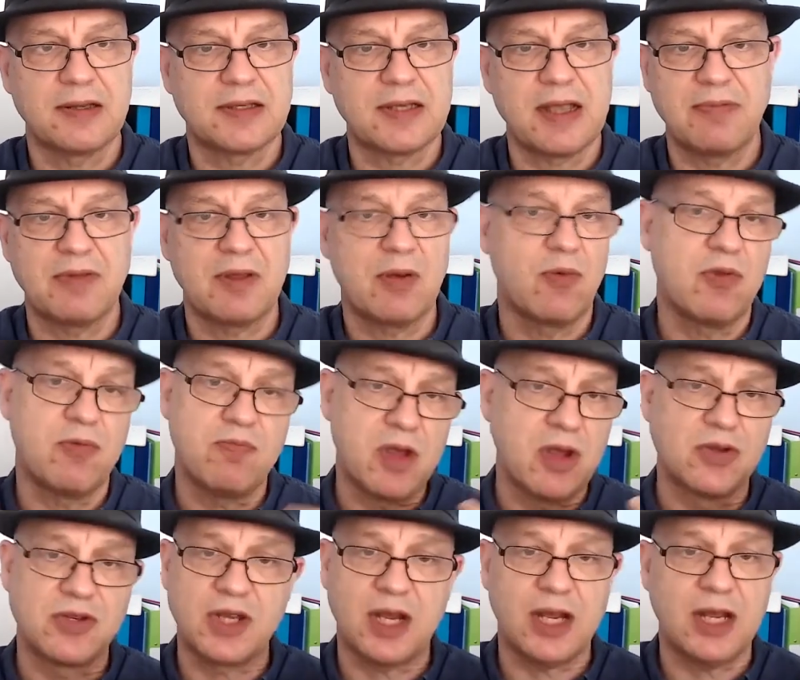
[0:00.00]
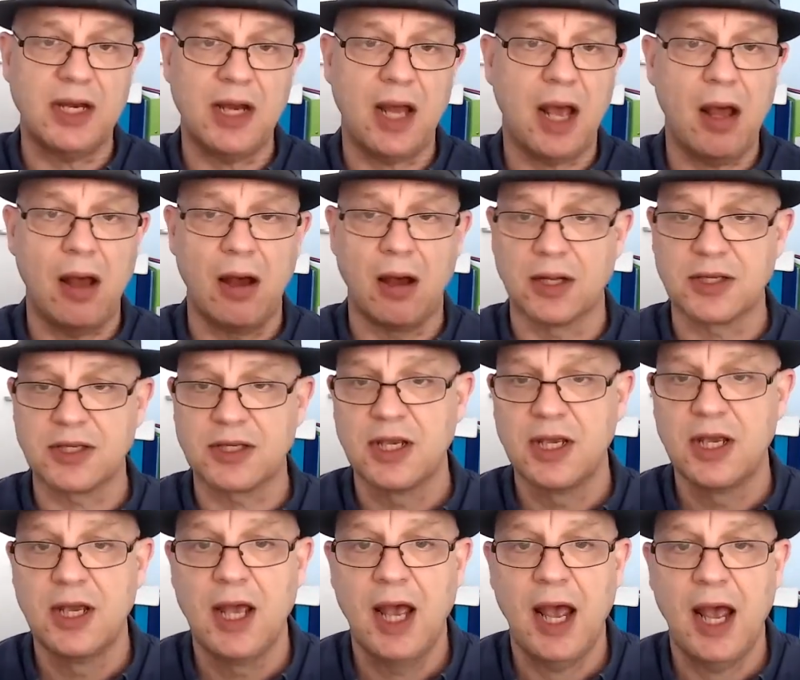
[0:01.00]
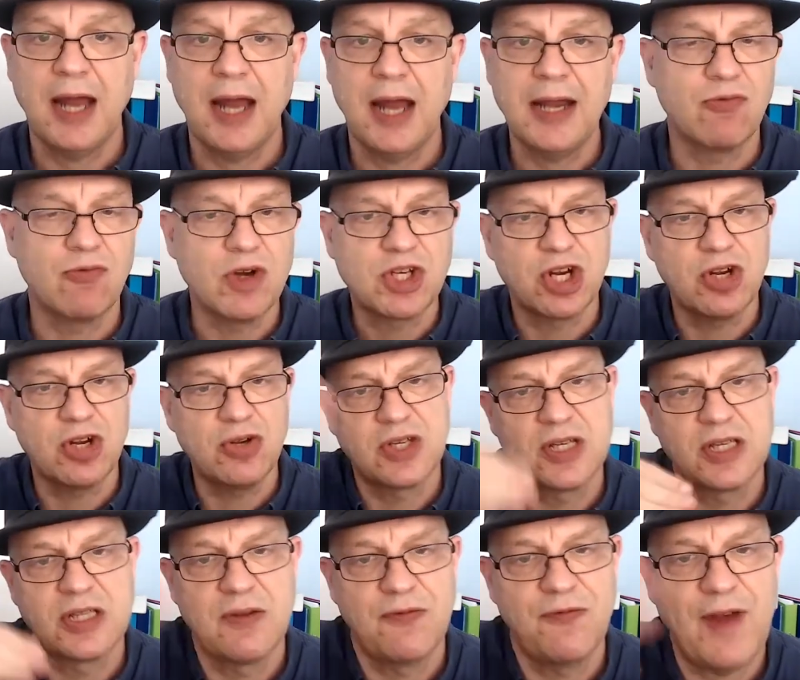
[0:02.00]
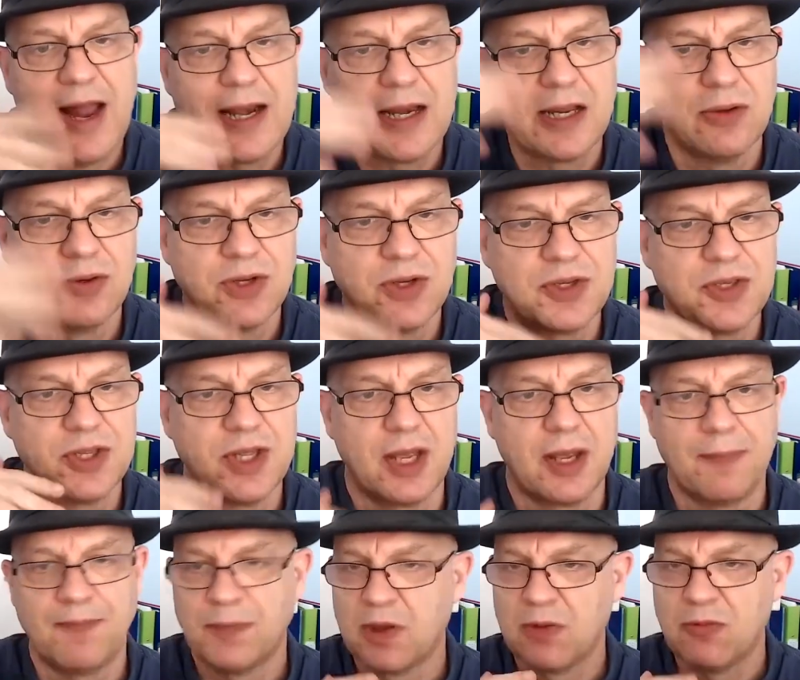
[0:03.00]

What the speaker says: Same thing with music and art, and it reduces the value, doesn't it?